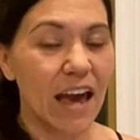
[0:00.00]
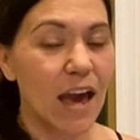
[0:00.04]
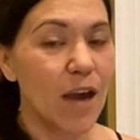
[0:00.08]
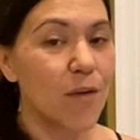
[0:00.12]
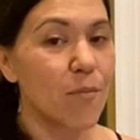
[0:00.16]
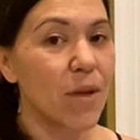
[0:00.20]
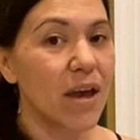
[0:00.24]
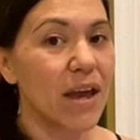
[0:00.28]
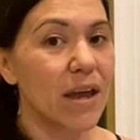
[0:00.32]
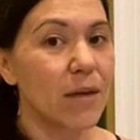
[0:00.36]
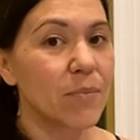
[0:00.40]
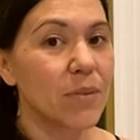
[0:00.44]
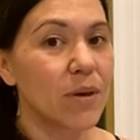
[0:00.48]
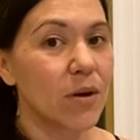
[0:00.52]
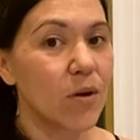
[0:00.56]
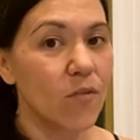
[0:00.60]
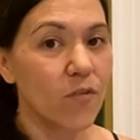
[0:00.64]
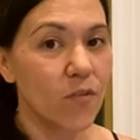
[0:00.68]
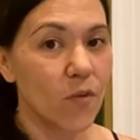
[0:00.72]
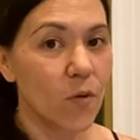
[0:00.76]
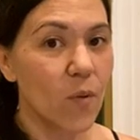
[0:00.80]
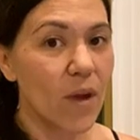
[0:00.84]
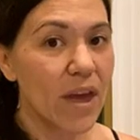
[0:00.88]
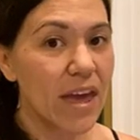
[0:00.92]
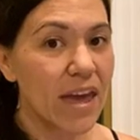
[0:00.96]
I might be
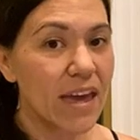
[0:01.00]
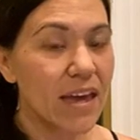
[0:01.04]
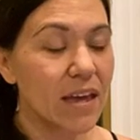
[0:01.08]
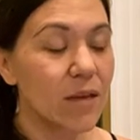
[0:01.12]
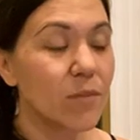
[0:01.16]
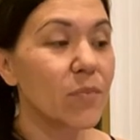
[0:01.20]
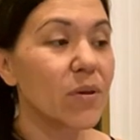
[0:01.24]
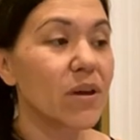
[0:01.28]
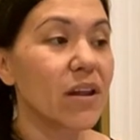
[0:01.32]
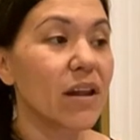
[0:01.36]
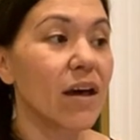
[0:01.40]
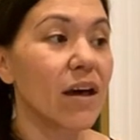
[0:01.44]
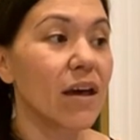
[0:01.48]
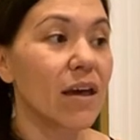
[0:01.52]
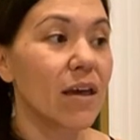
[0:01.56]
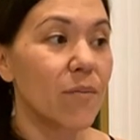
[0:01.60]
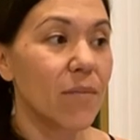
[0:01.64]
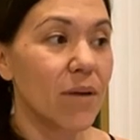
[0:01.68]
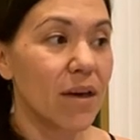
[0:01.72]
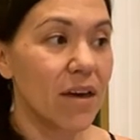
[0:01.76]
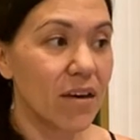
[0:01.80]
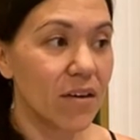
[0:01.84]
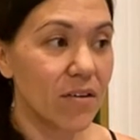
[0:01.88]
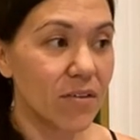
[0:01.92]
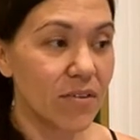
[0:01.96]
overweight, but I am
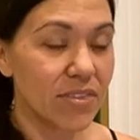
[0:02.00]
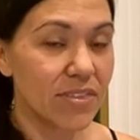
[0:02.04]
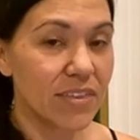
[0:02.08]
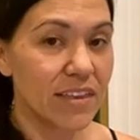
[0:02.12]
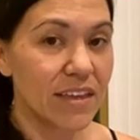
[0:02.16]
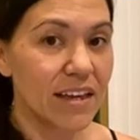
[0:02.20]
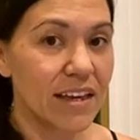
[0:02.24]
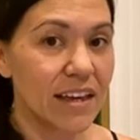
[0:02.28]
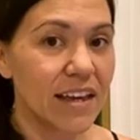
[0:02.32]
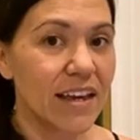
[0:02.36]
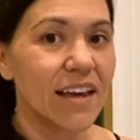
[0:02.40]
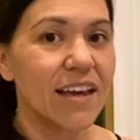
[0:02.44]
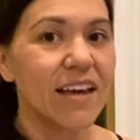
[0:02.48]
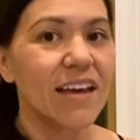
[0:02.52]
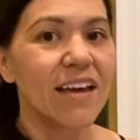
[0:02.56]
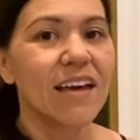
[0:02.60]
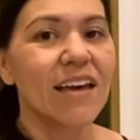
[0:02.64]
healthy.